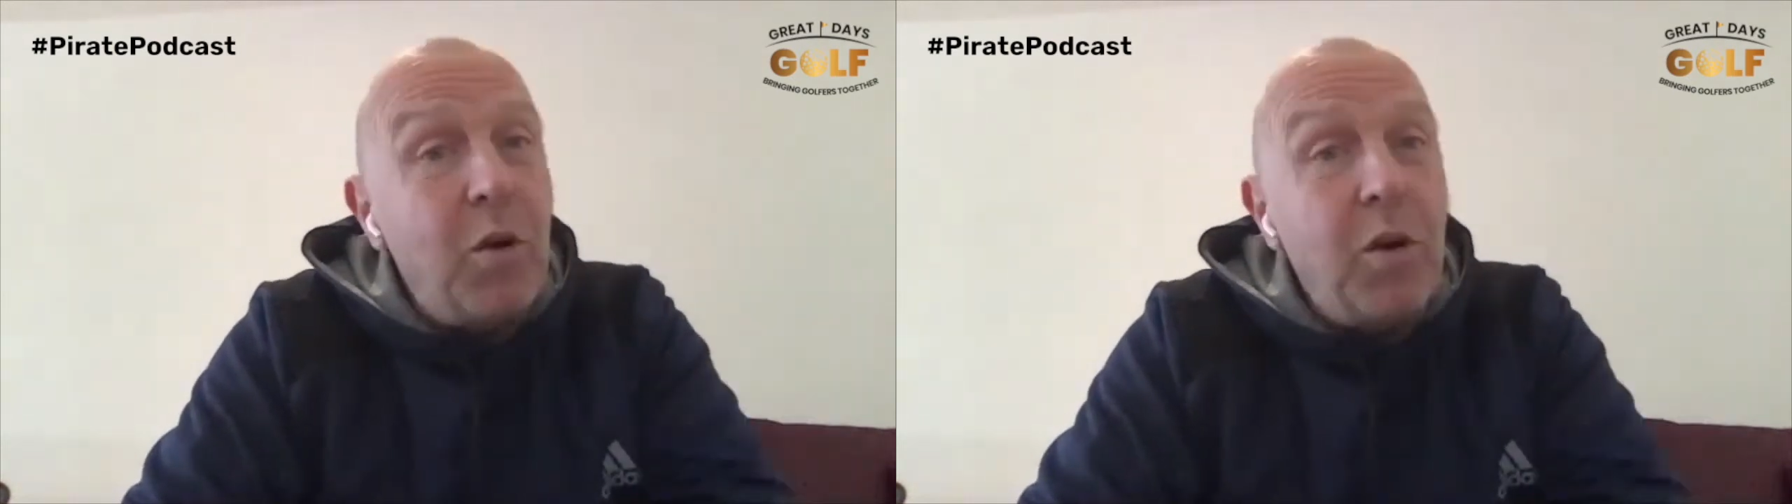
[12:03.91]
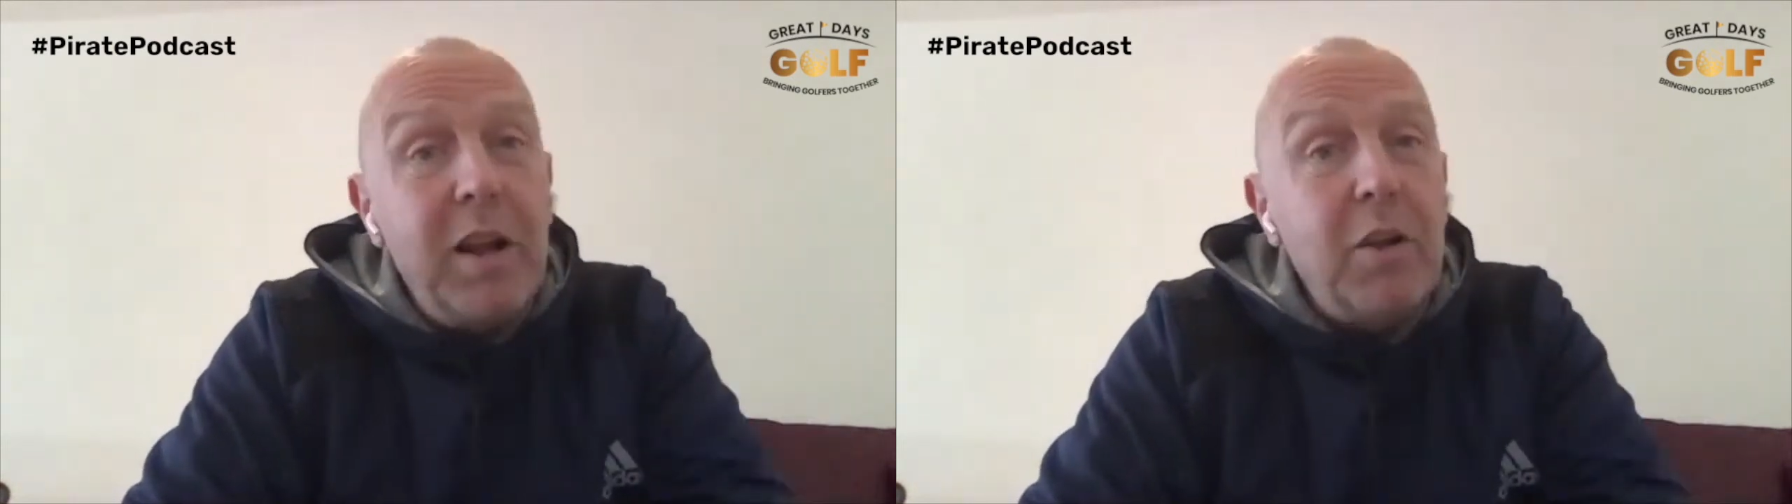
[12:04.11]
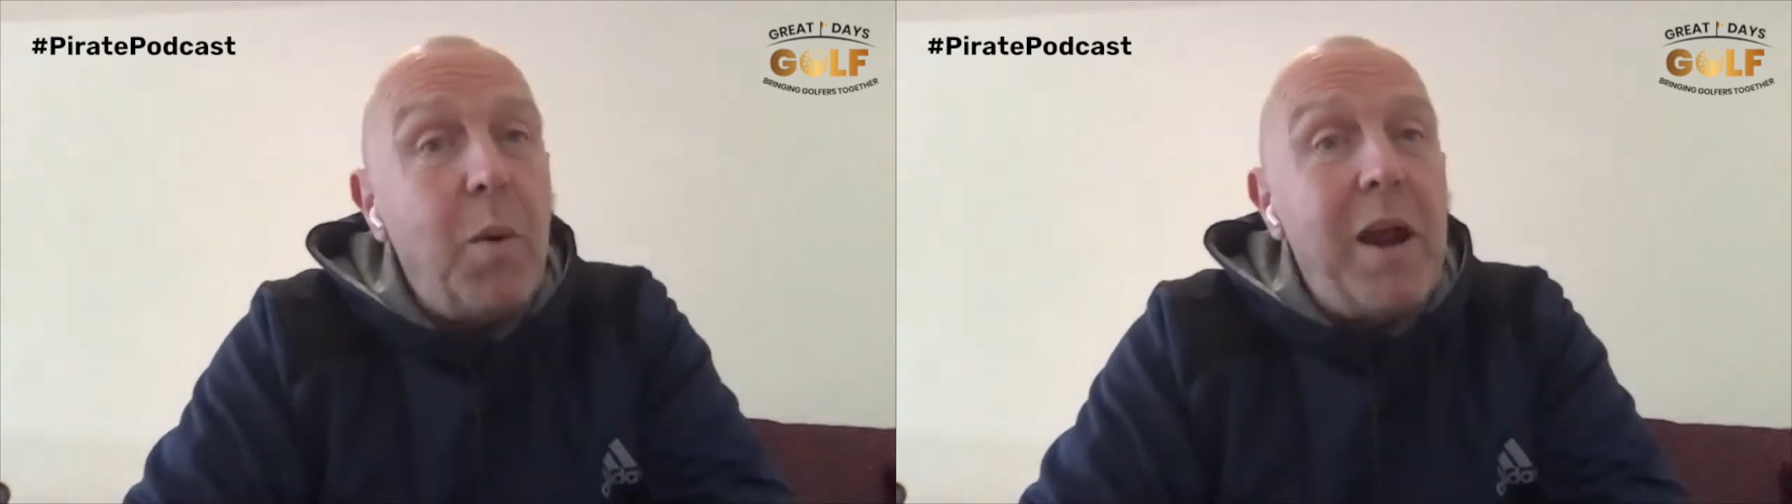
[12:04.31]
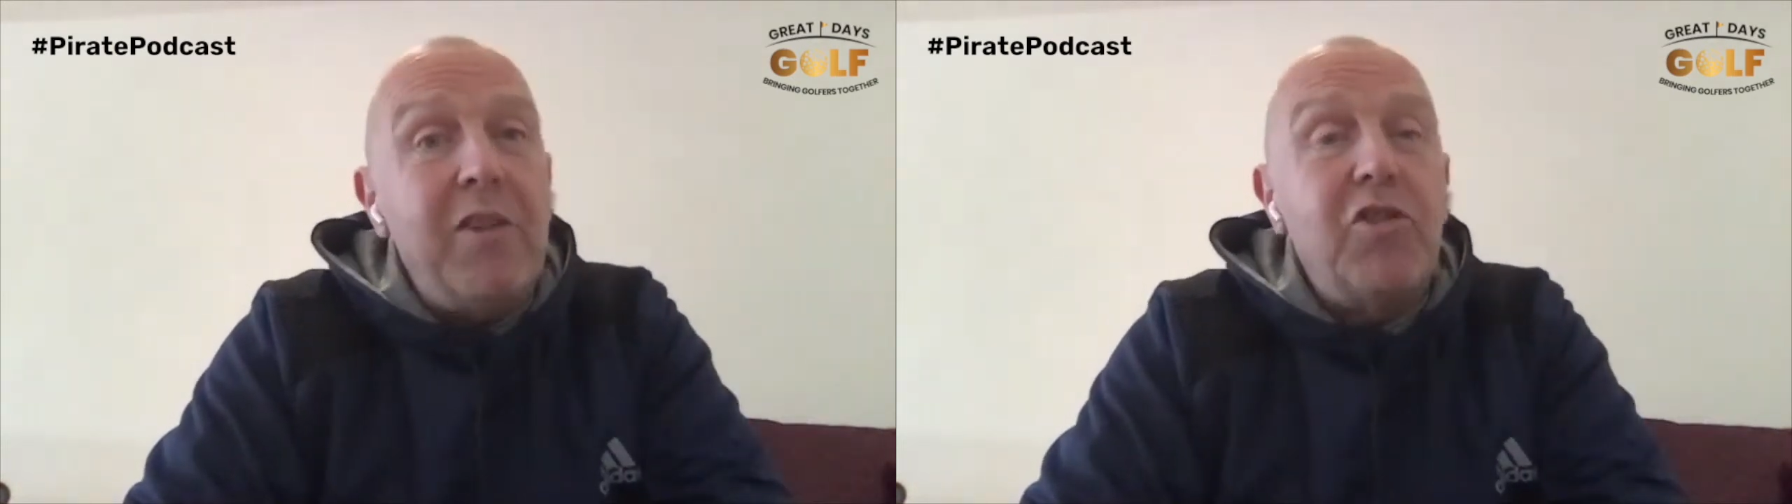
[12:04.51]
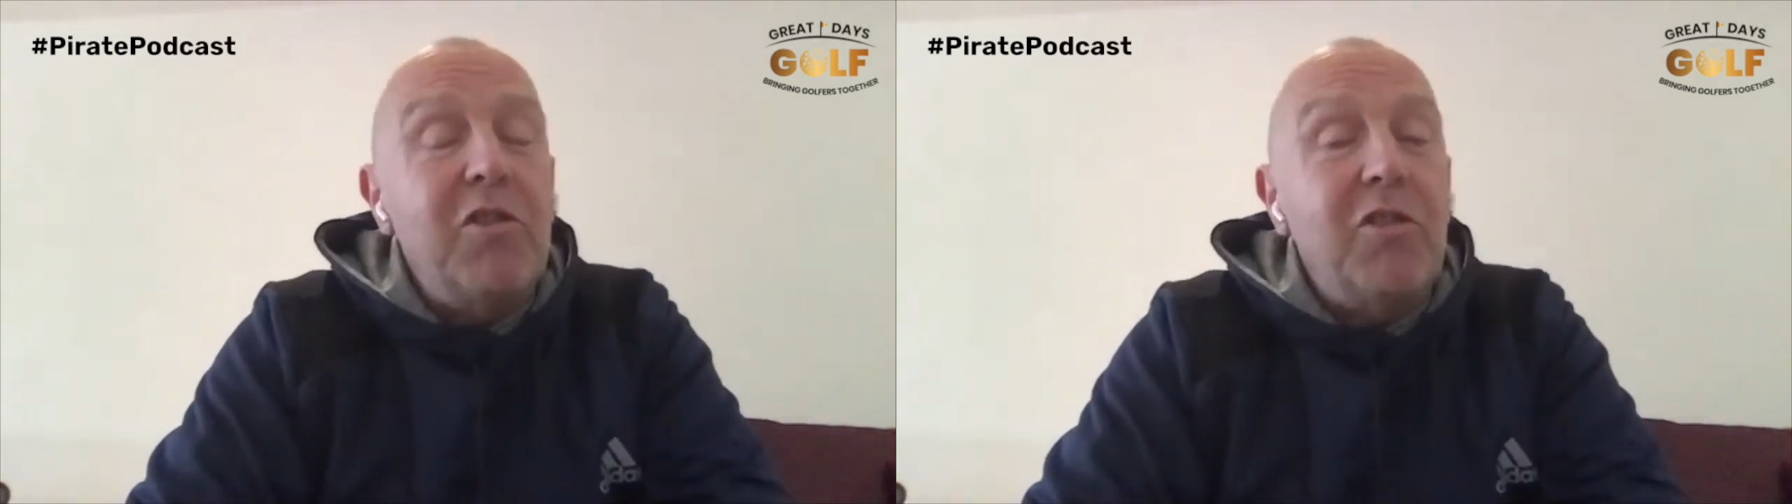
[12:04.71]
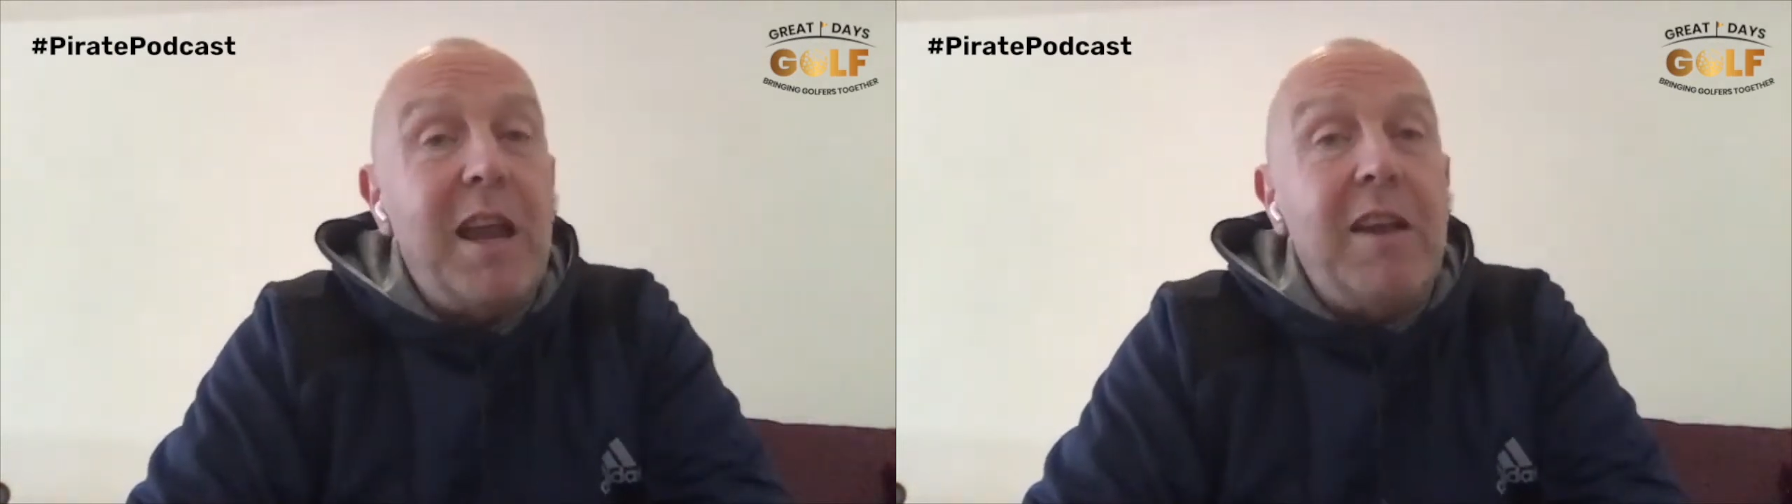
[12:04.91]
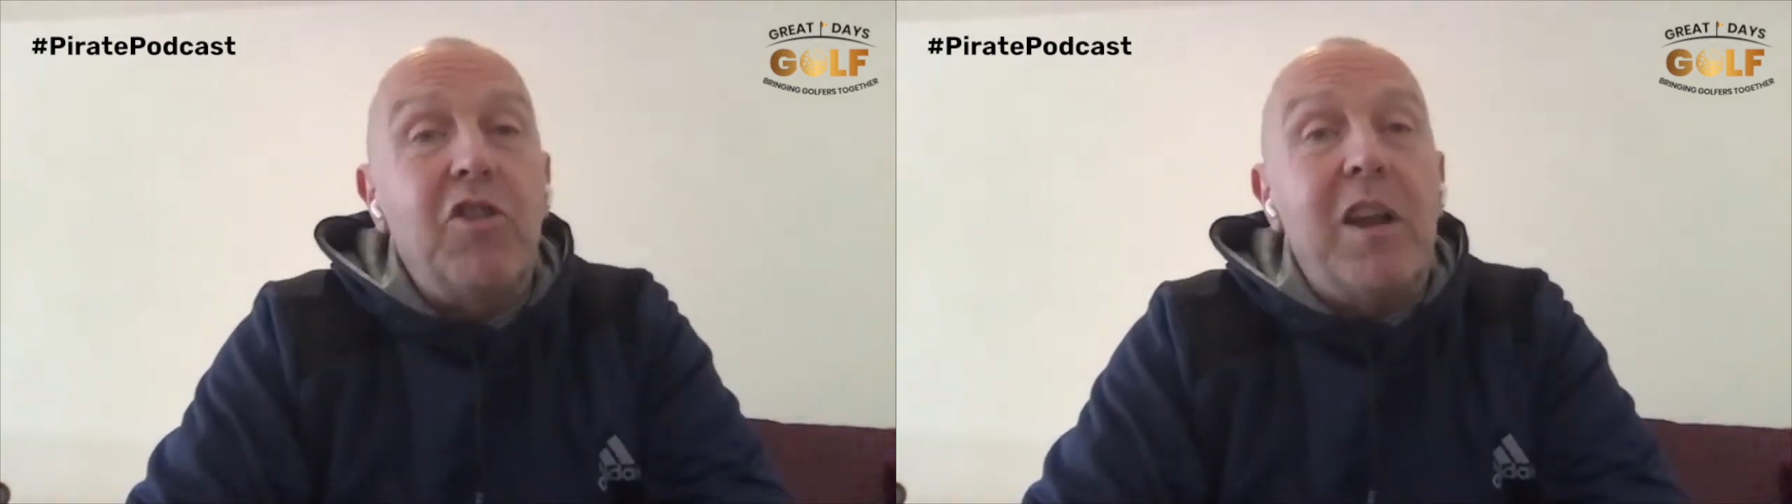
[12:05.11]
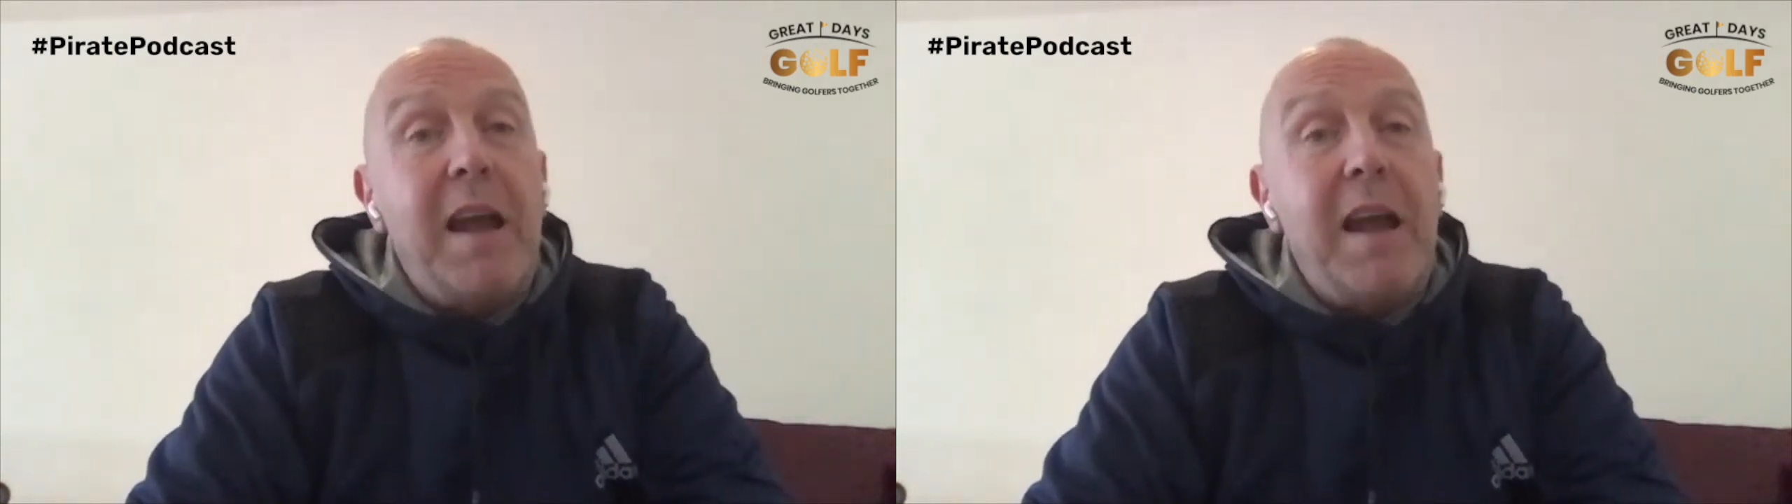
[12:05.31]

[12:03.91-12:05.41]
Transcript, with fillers: or a little question session